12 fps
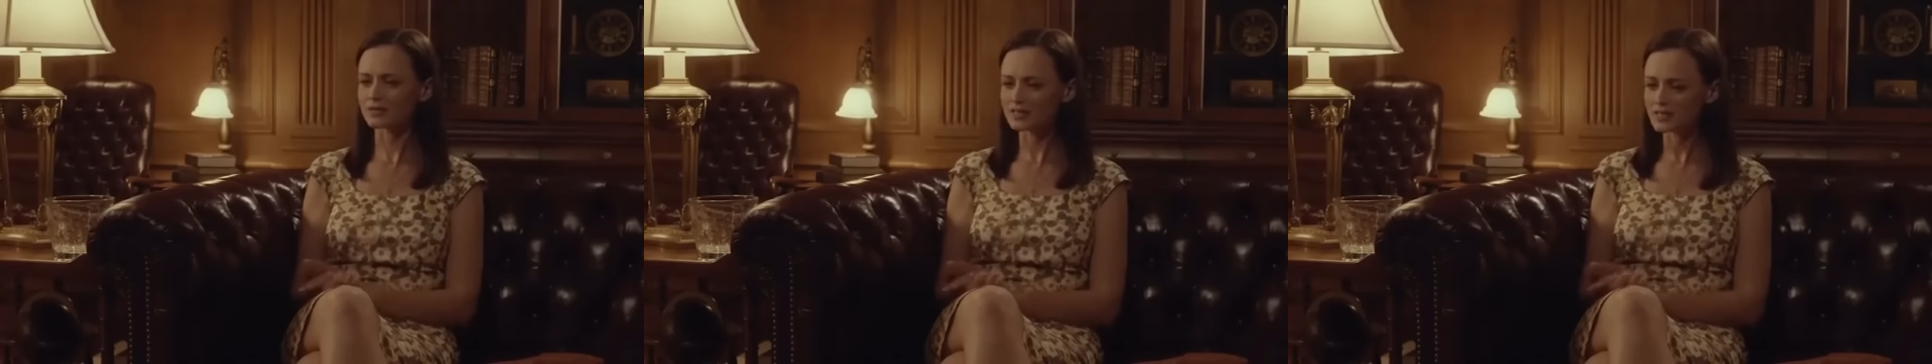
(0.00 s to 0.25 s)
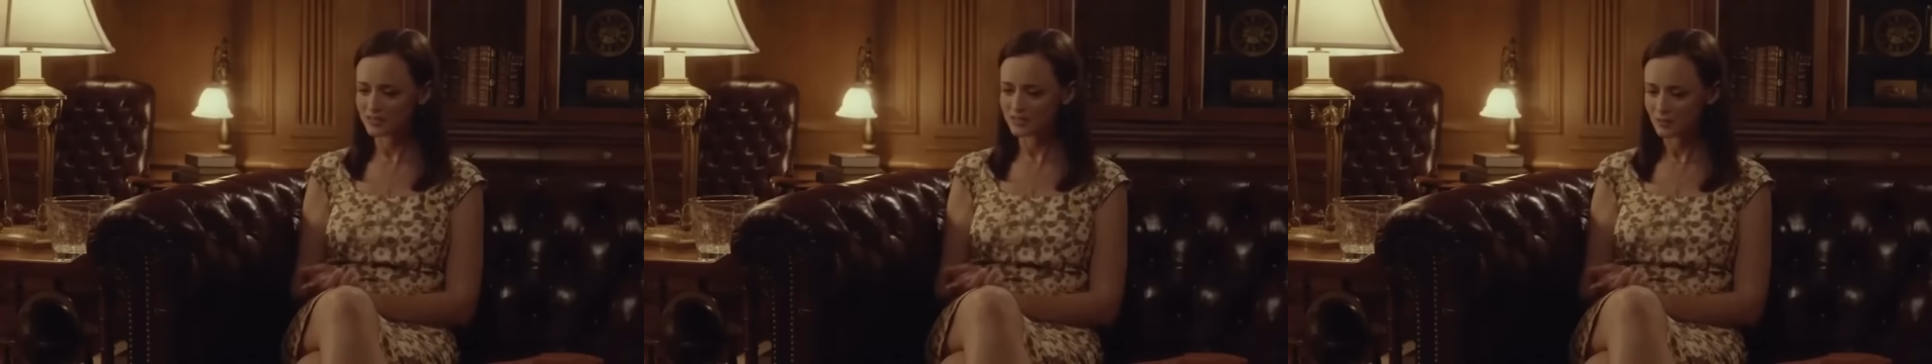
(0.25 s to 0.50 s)

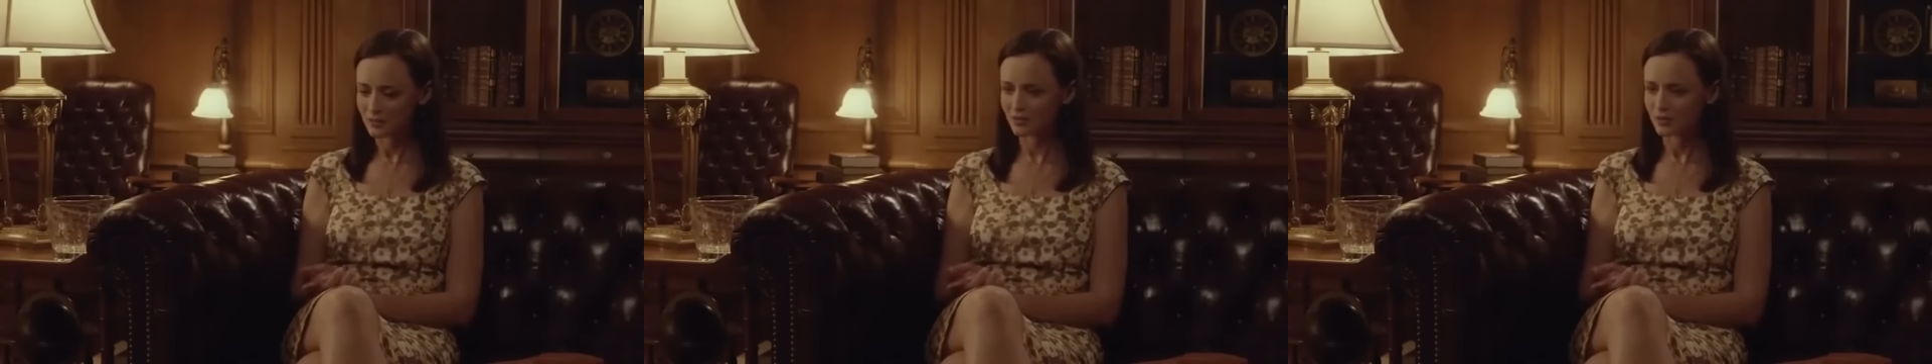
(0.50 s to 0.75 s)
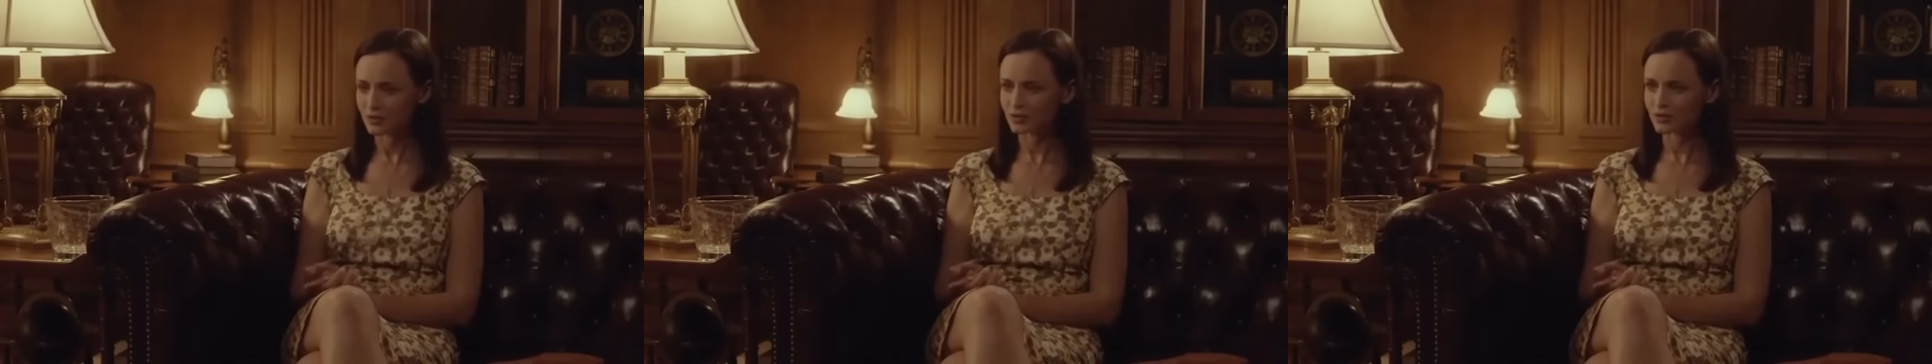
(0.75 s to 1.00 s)
teaching's my
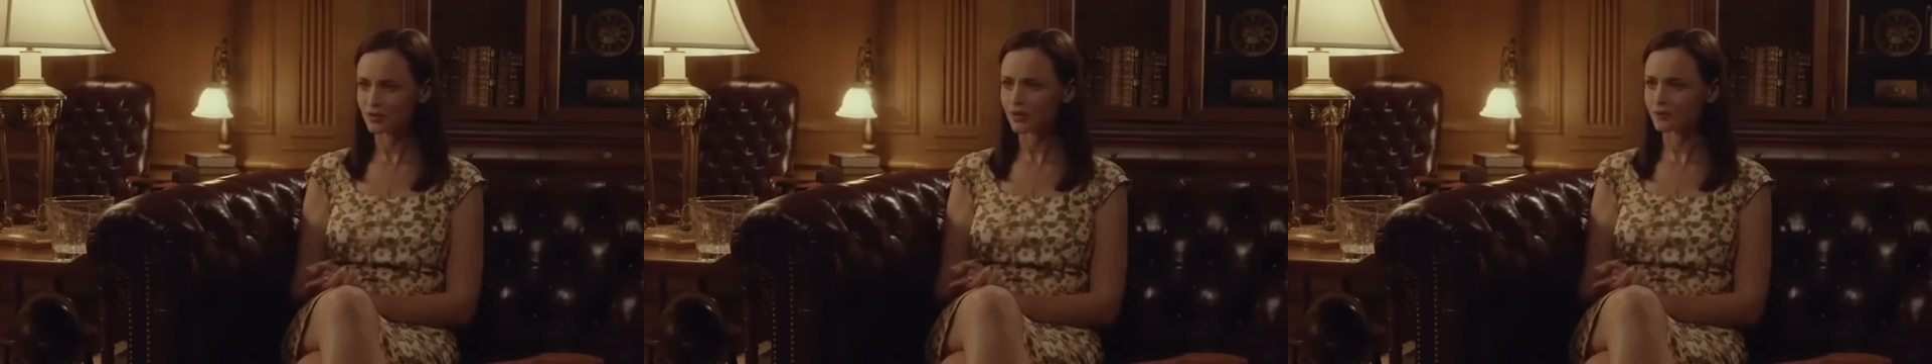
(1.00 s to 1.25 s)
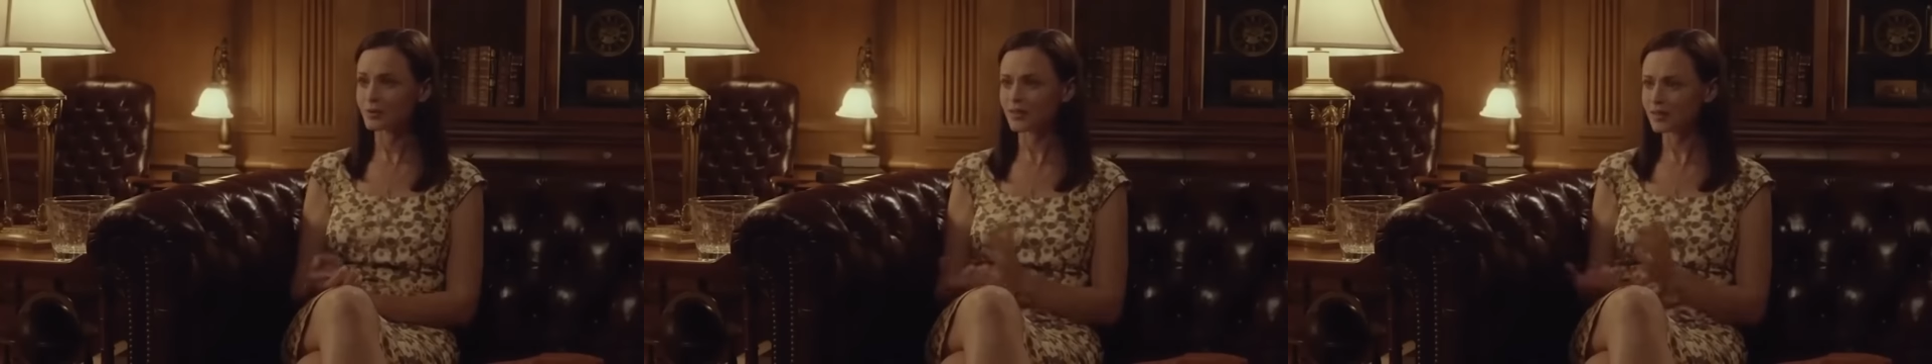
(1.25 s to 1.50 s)

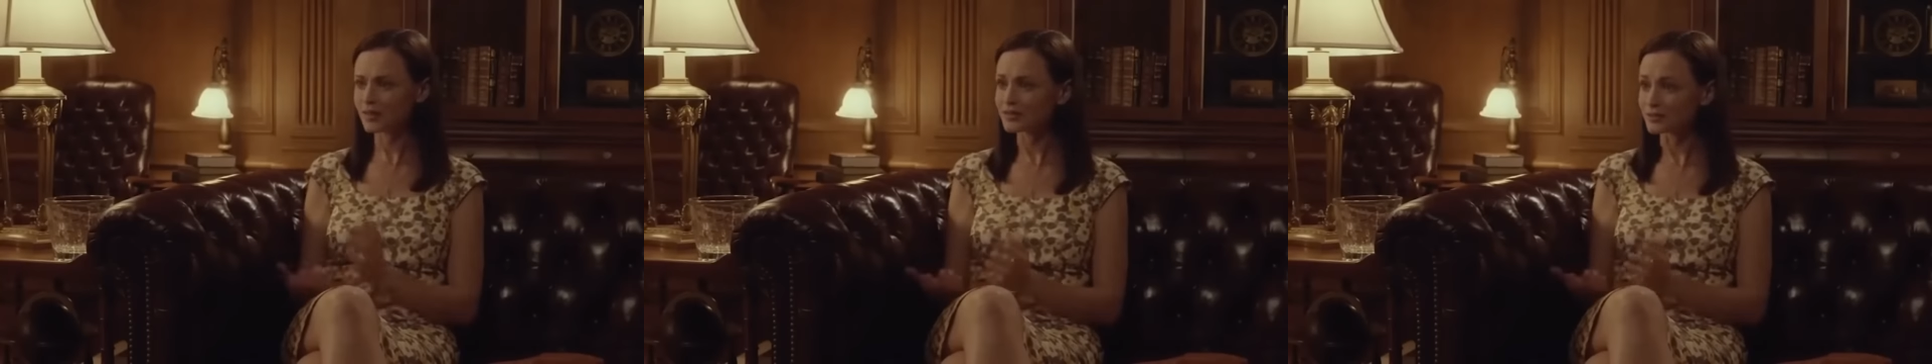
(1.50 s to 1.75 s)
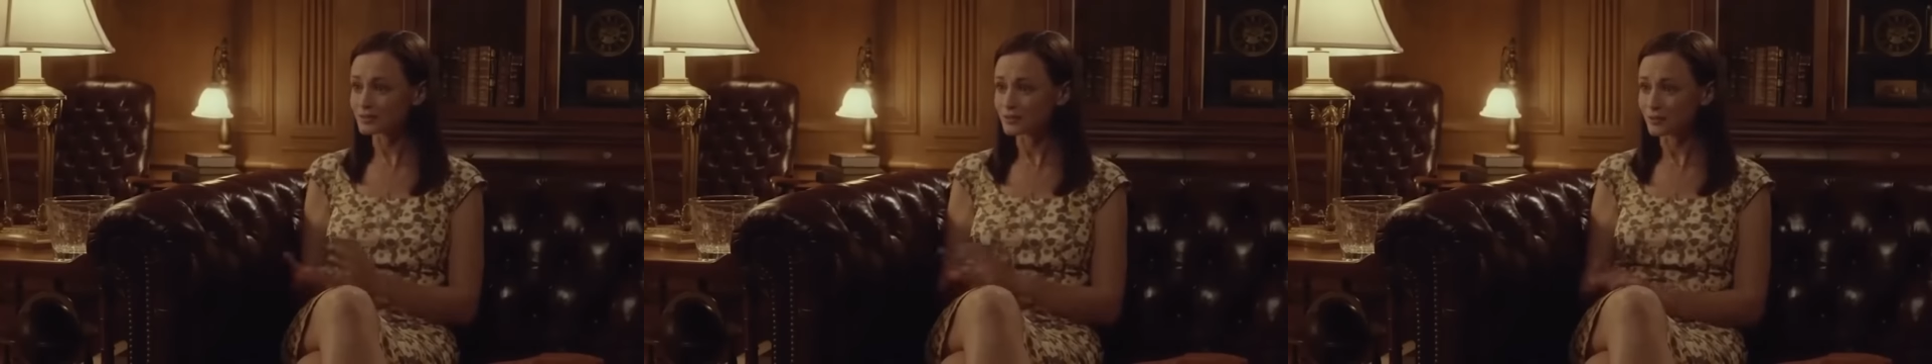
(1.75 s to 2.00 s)
future, but
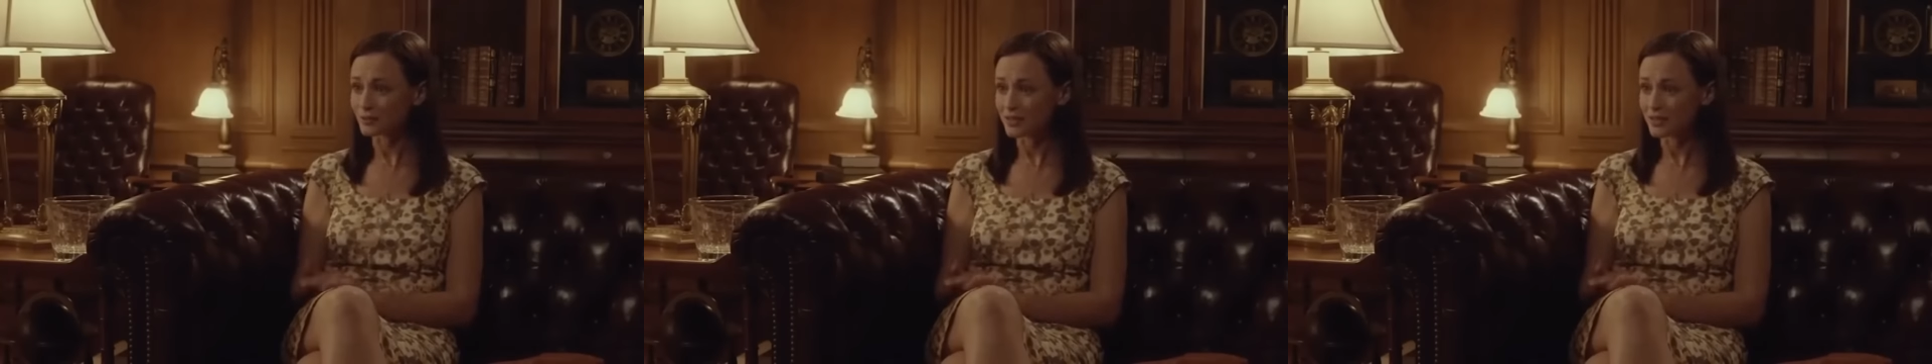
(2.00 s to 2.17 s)
thank you so